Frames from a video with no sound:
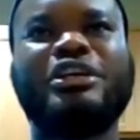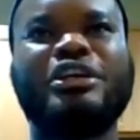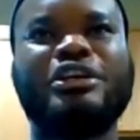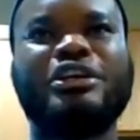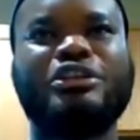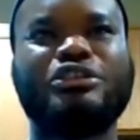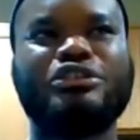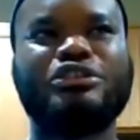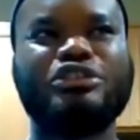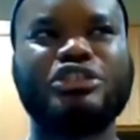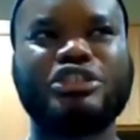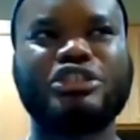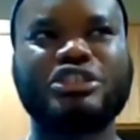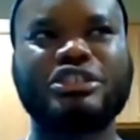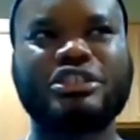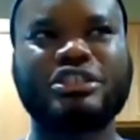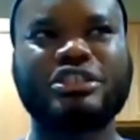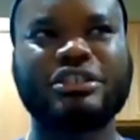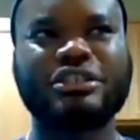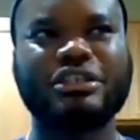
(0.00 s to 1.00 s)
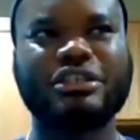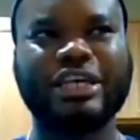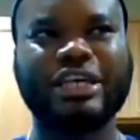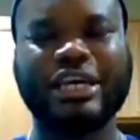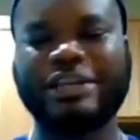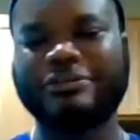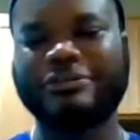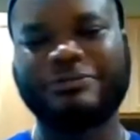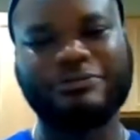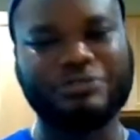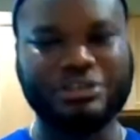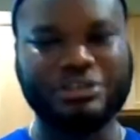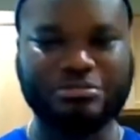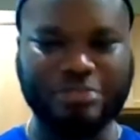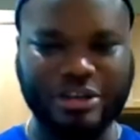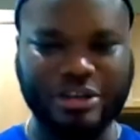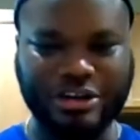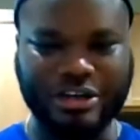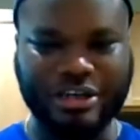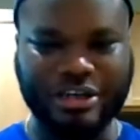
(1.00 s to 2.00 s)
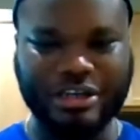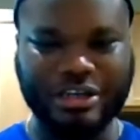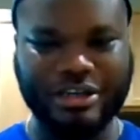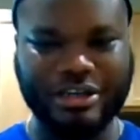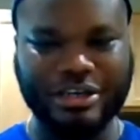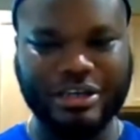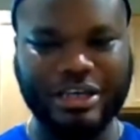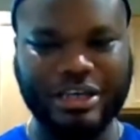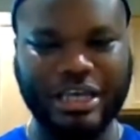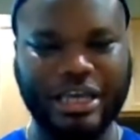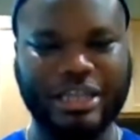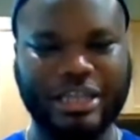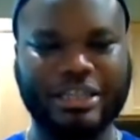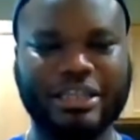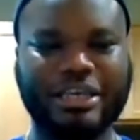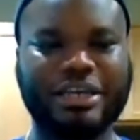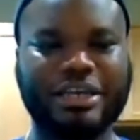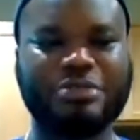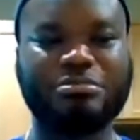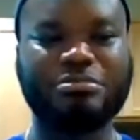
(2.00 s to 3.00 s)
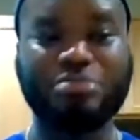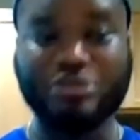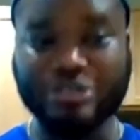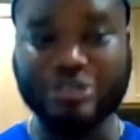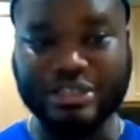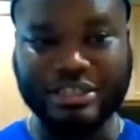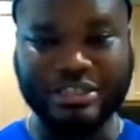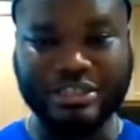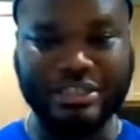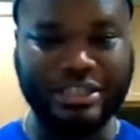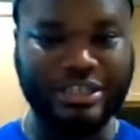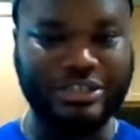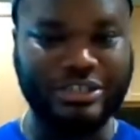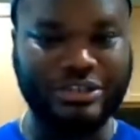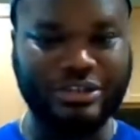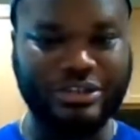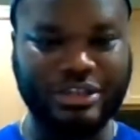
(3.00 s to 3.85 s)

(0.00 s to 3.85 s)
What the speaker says: You could just get a free blog and then post these things on